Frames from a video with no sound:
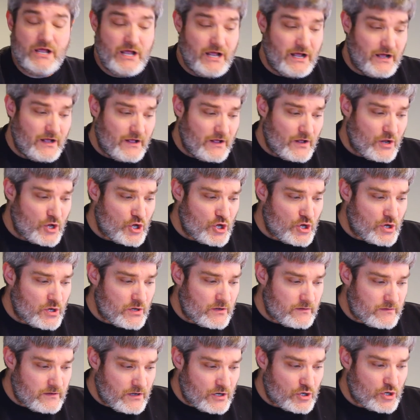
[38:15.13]
premises data
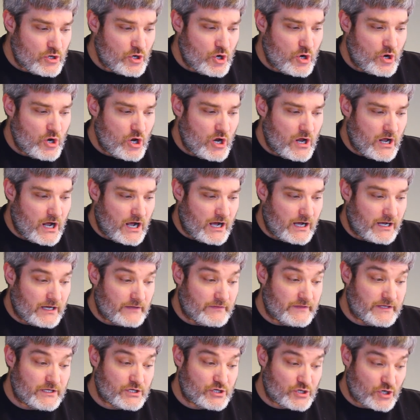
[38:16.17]
center. Is that correct? Uh,
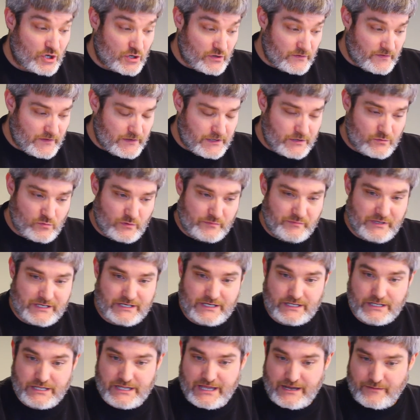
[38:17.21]
the, this would be an
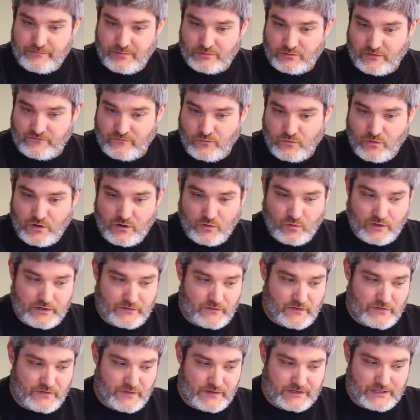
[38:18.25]
example of one of
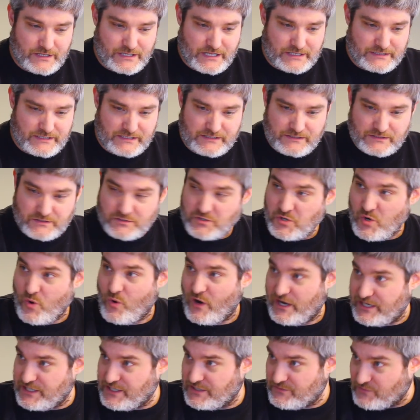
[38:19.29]
the things I didn't
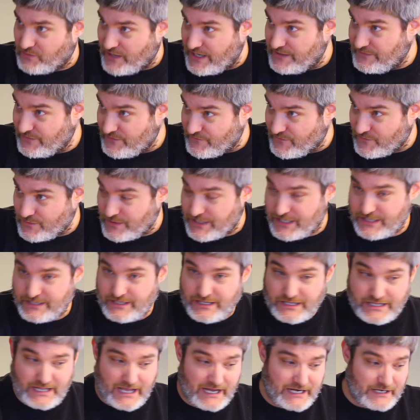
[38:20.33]
quite get right in the first
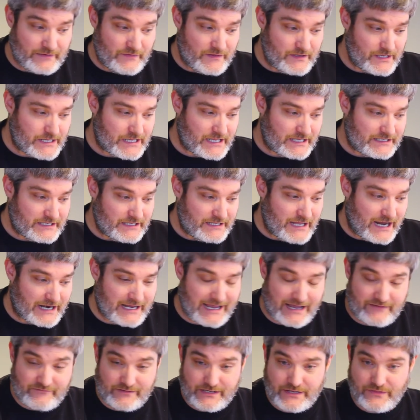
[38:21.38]
design of this. I did uh-huh. not
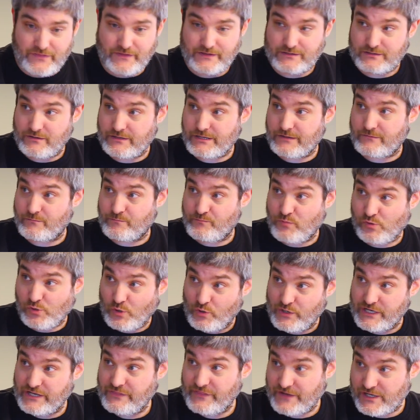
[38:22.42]
have anything
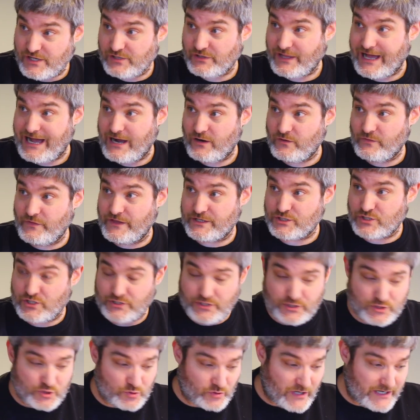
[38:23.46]
deployed in the cloud that could
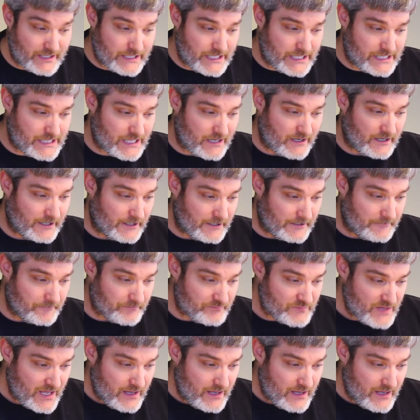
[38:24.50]
address um,